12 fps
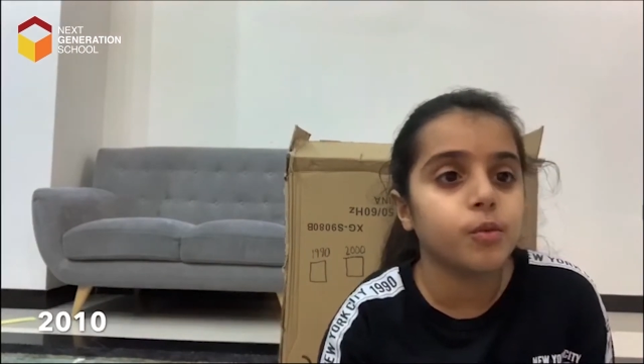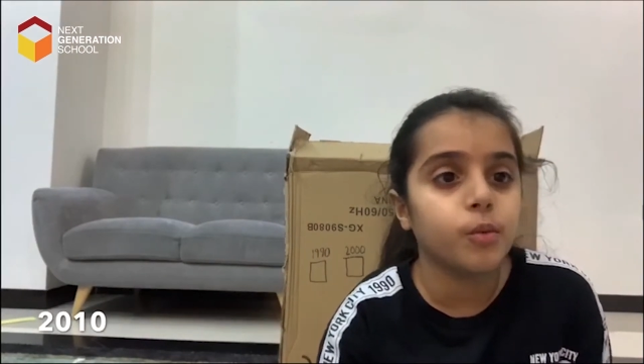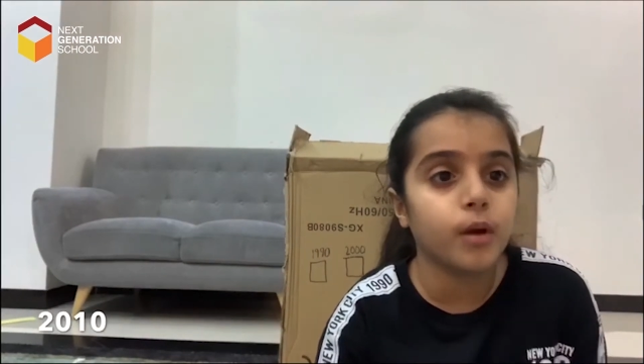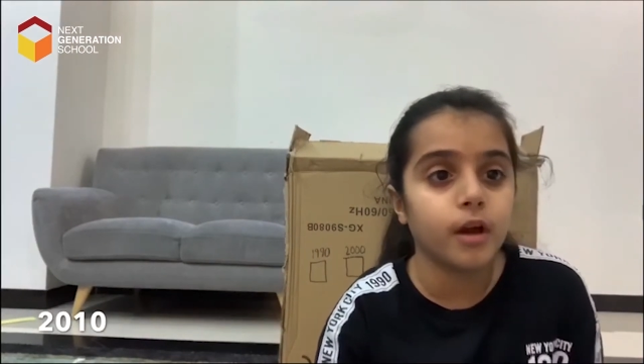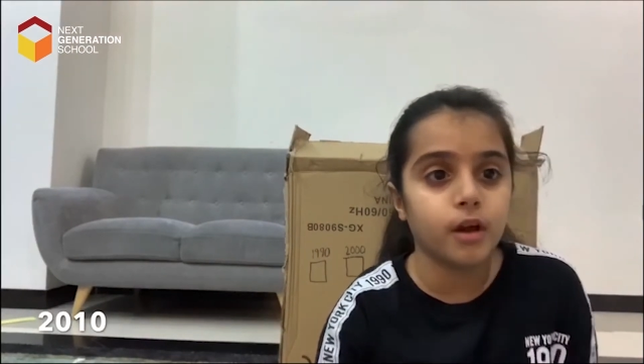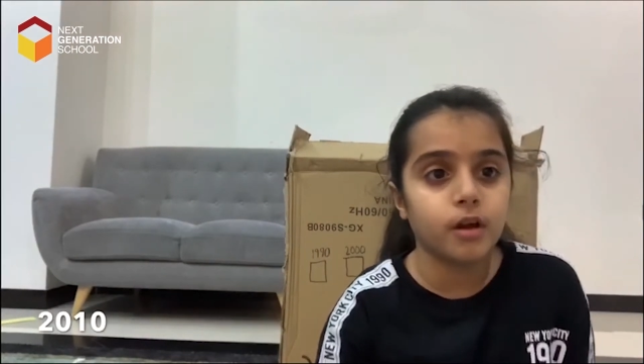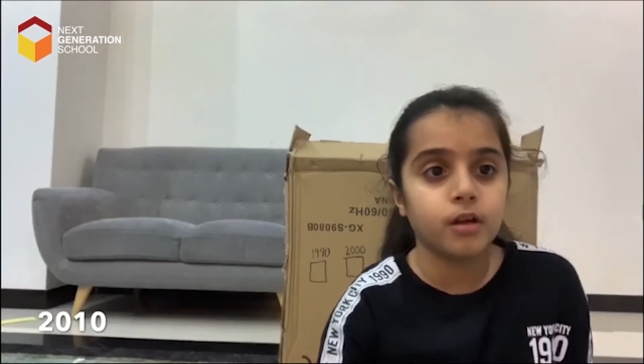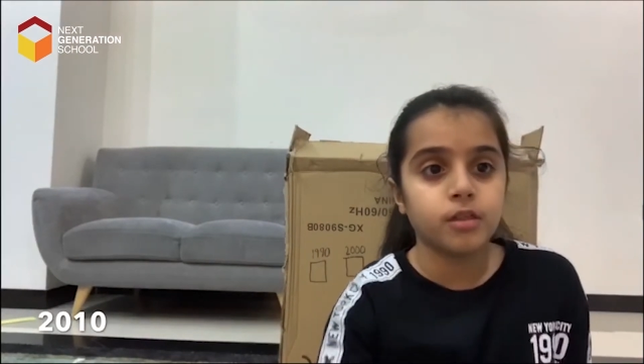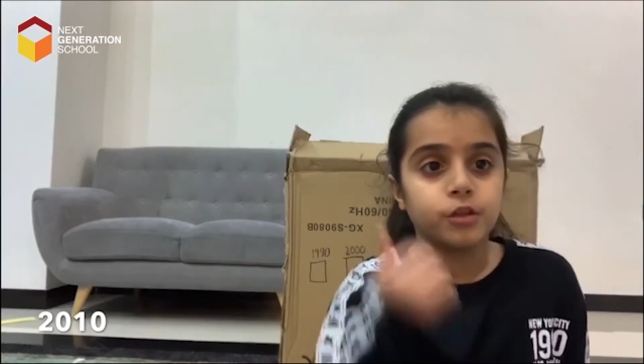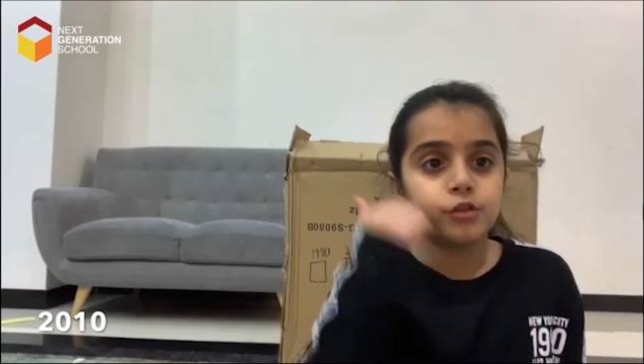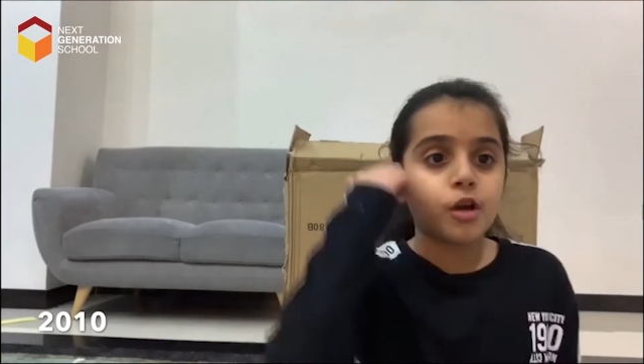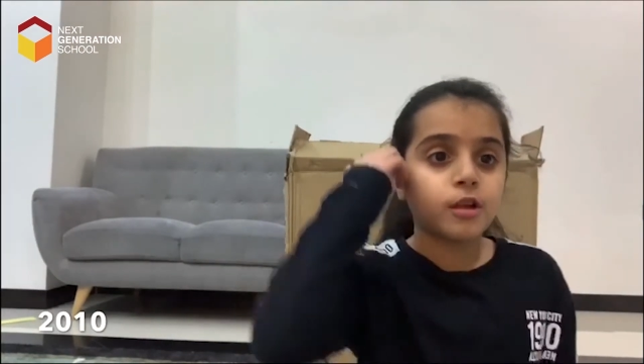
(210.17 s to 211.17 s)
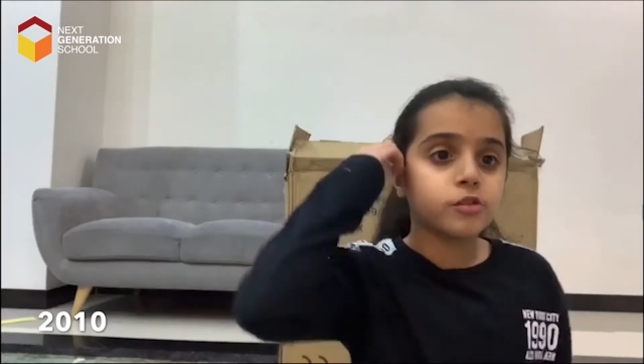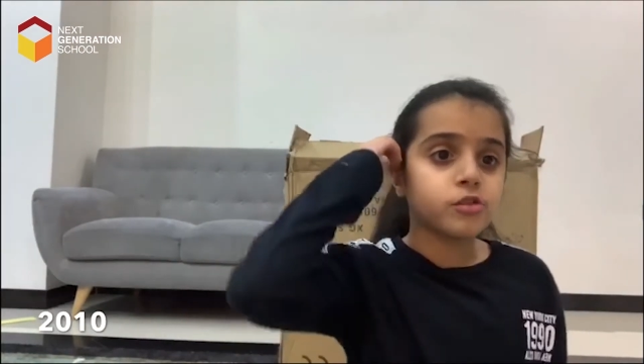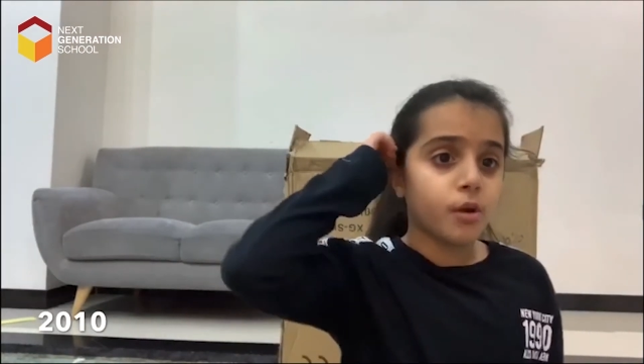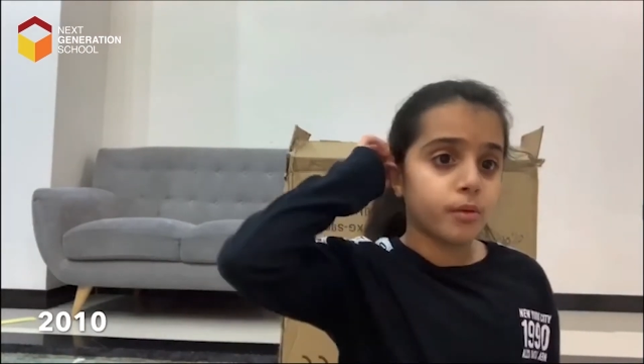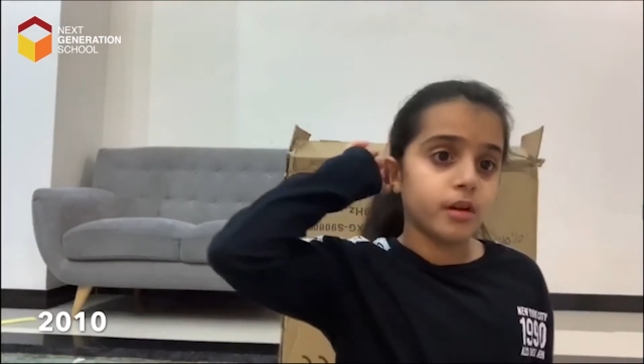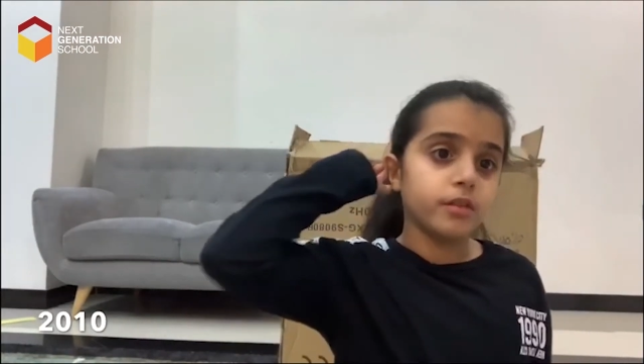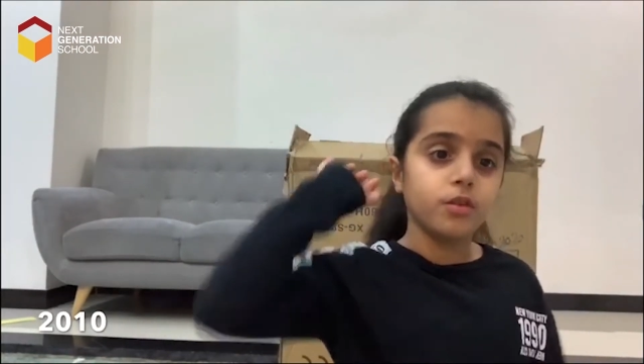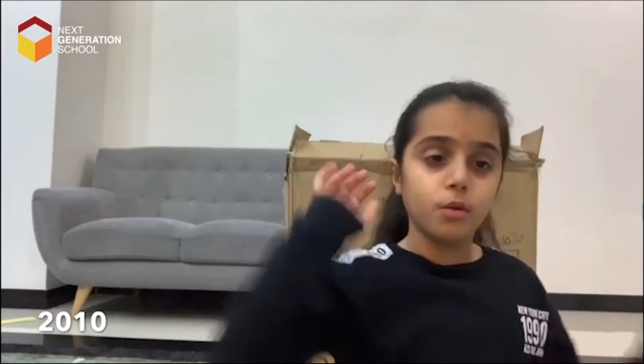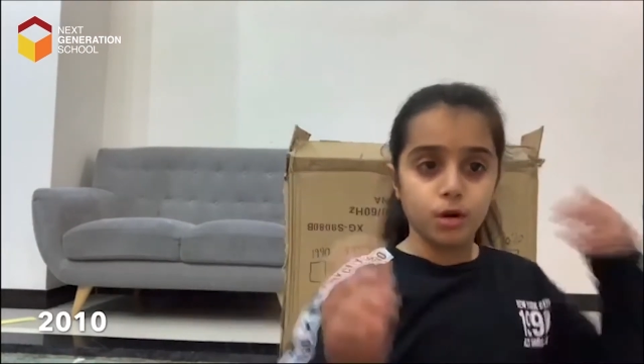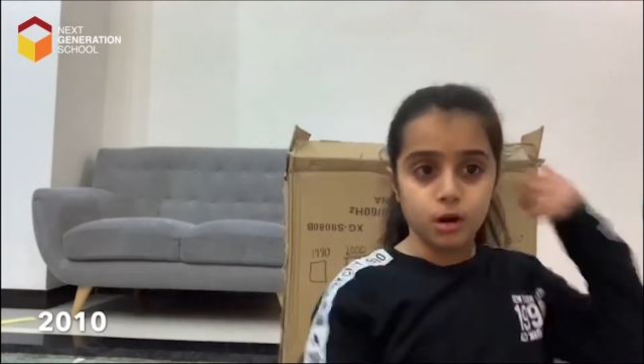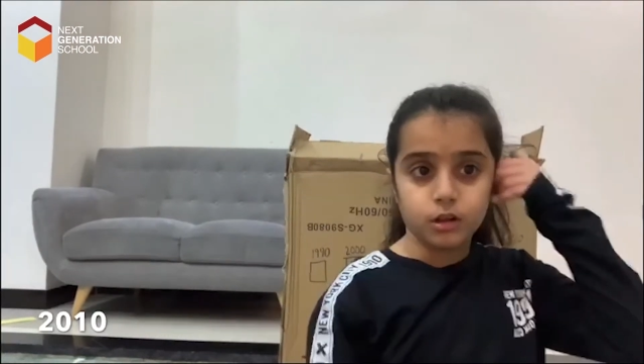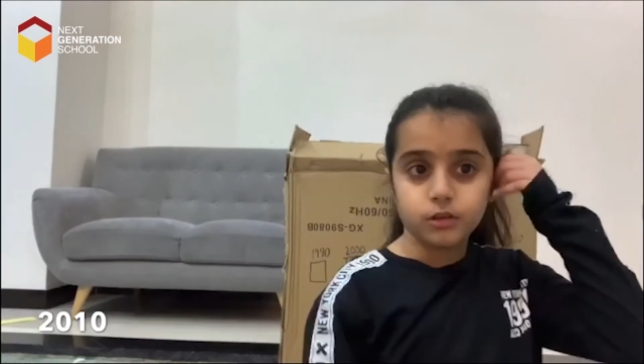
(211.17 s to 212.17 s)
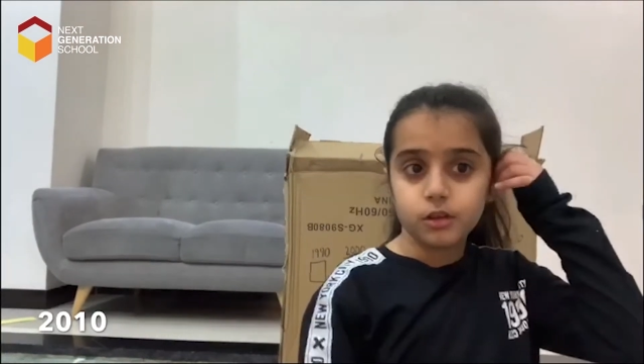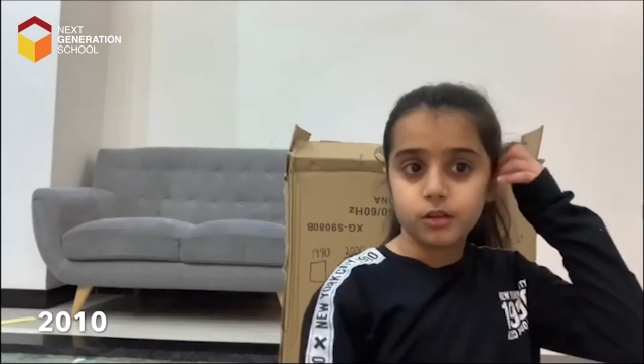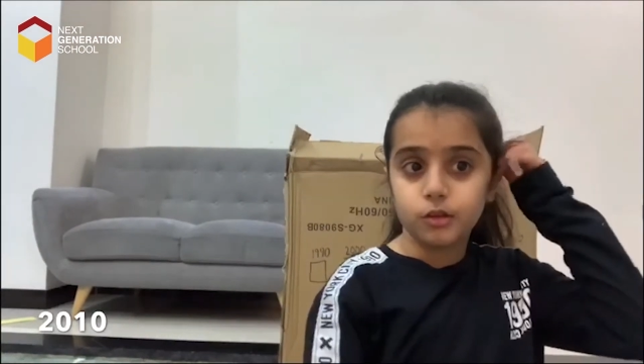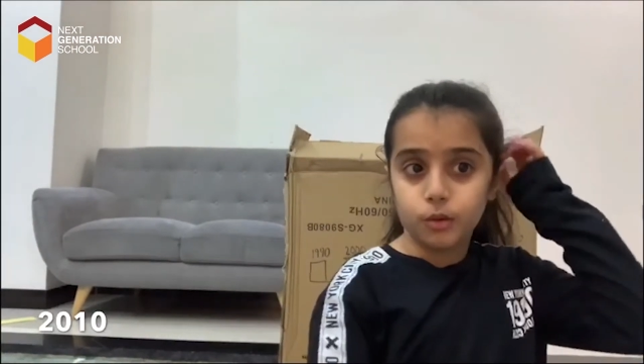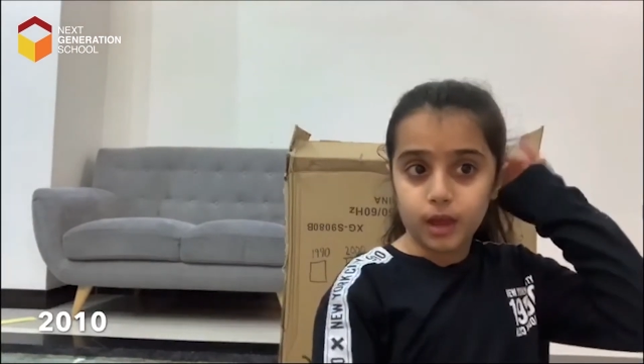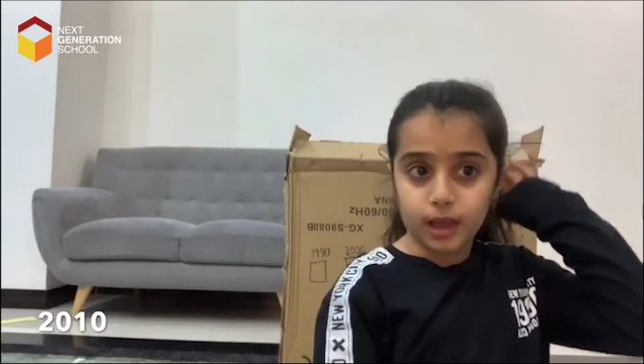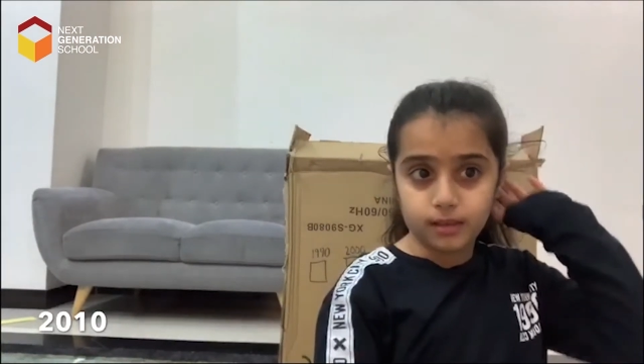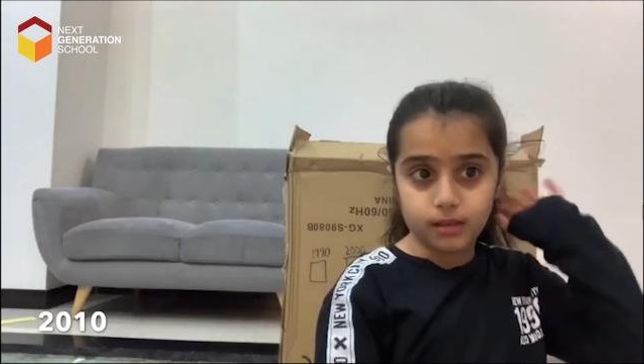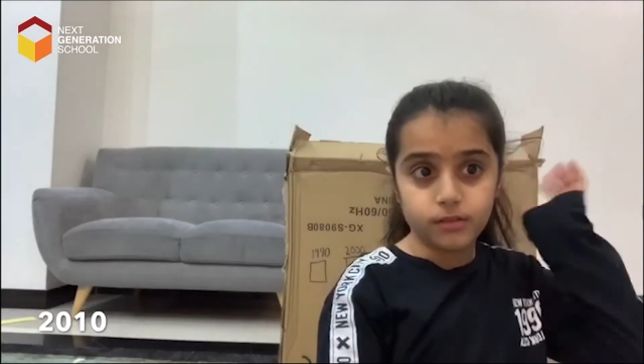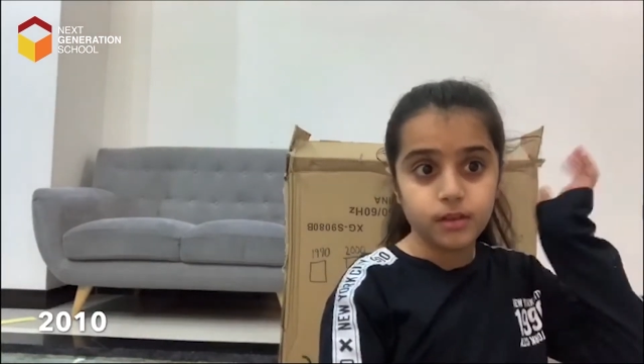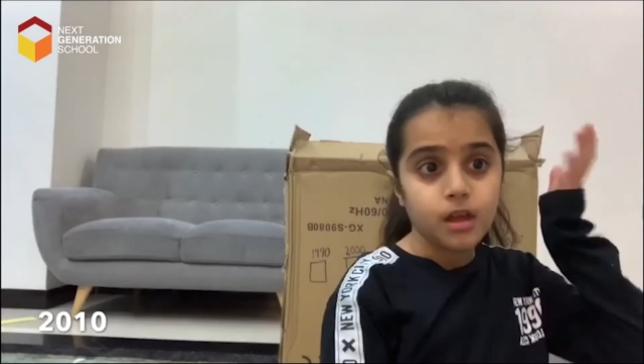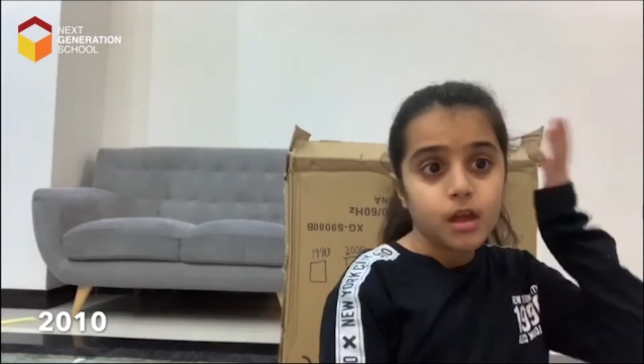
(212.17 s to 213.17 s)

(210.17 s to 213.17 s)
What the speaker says: where the tallest tower in the world is located.